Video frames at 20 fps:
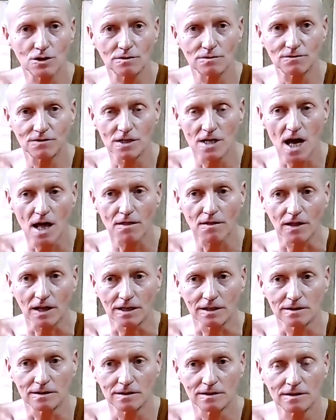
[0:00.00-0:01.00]
And it's a
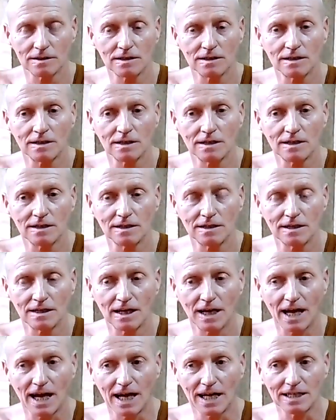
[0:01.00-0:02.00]
way to remember.
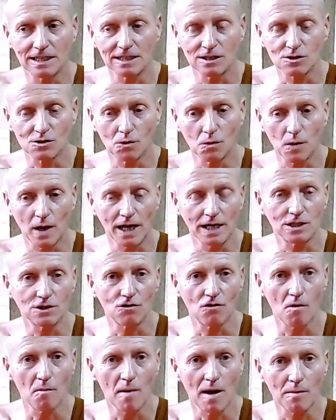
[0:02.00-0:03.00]
If you're not
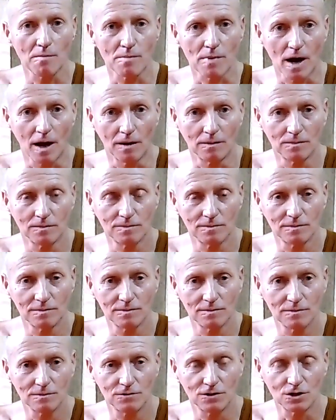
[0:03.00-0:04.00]
sure,
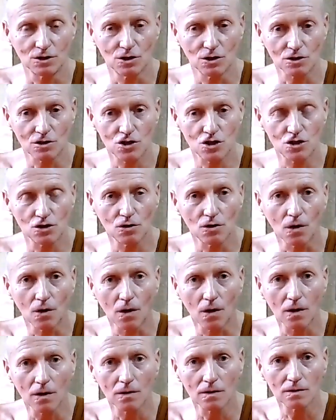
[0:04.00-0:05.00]

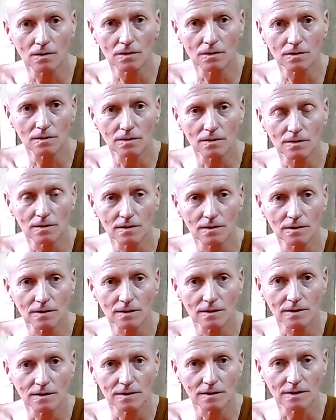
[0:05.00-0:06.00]
then think no
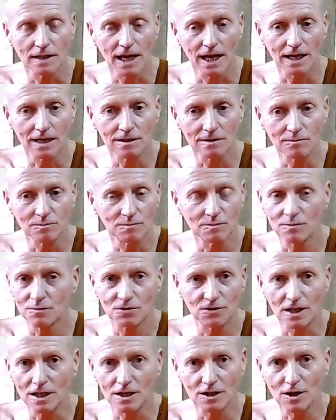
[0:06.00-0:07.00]
more.
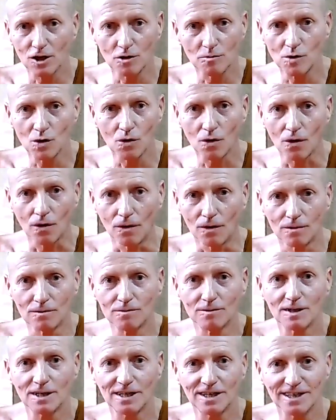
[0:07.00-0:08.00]
My little poems are
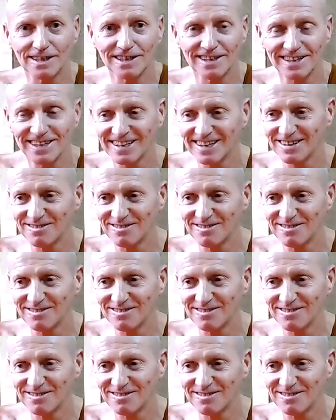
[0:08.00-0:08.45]
coming out.